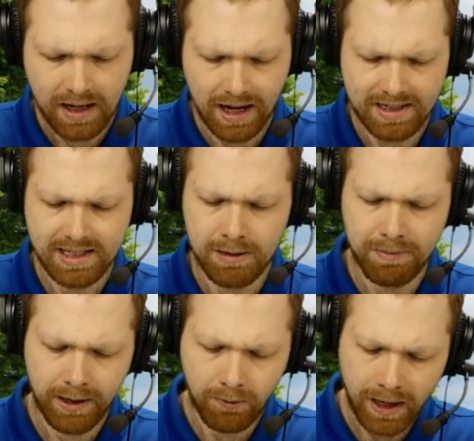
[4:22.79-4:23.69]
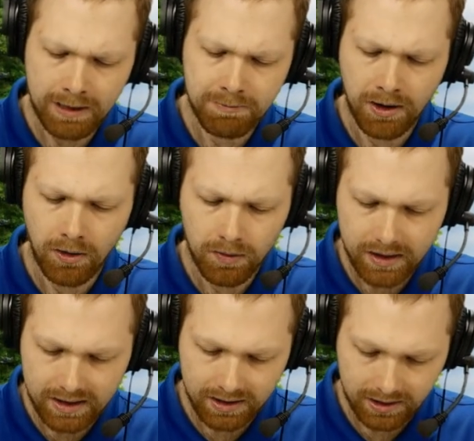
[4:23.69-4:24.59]
"I set my rainbow
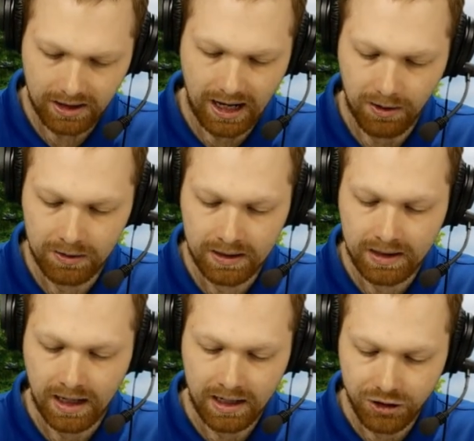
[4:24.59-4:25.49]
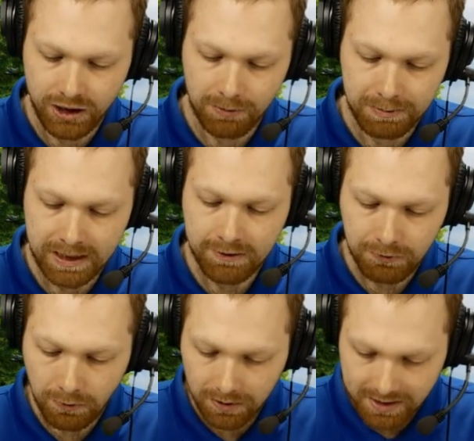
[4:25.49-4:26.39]
in the cloud, and it shall be
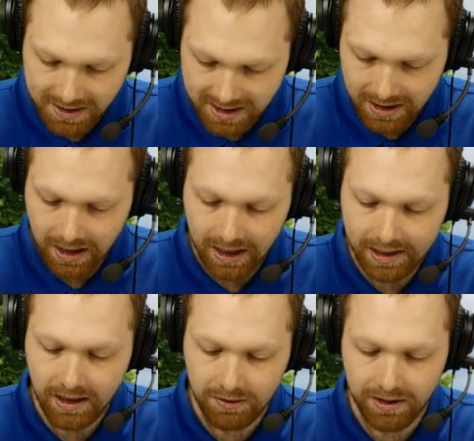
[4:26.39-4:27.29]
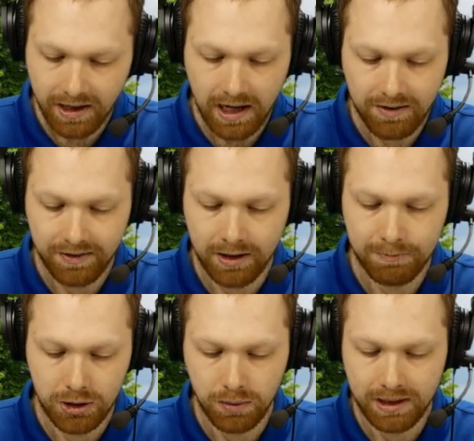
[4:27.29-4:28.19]
for the sign of the covenant
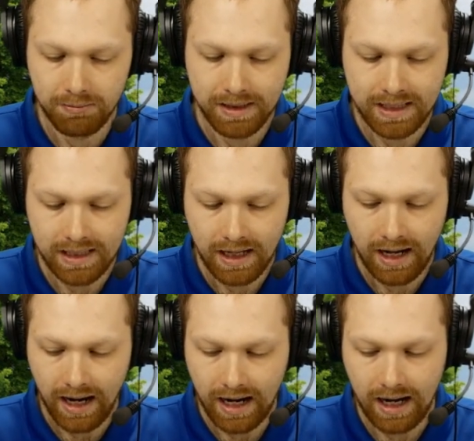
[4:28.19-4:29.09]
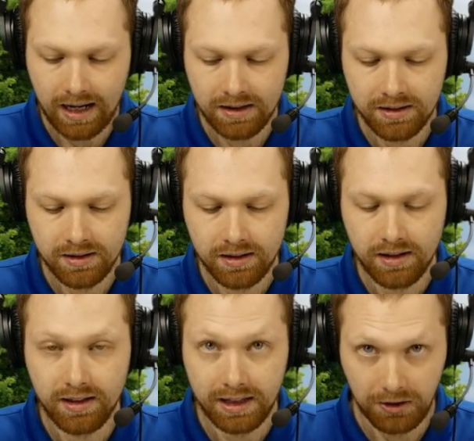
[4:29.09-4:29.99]
between me and
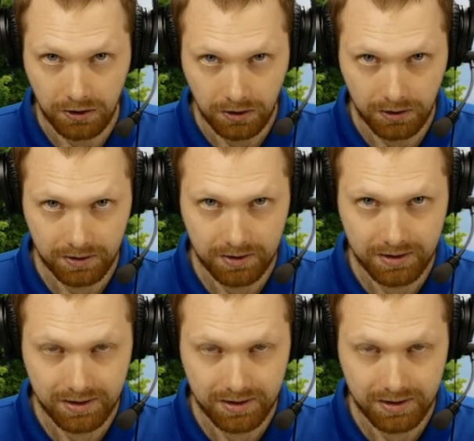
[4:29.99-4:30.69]
the earth."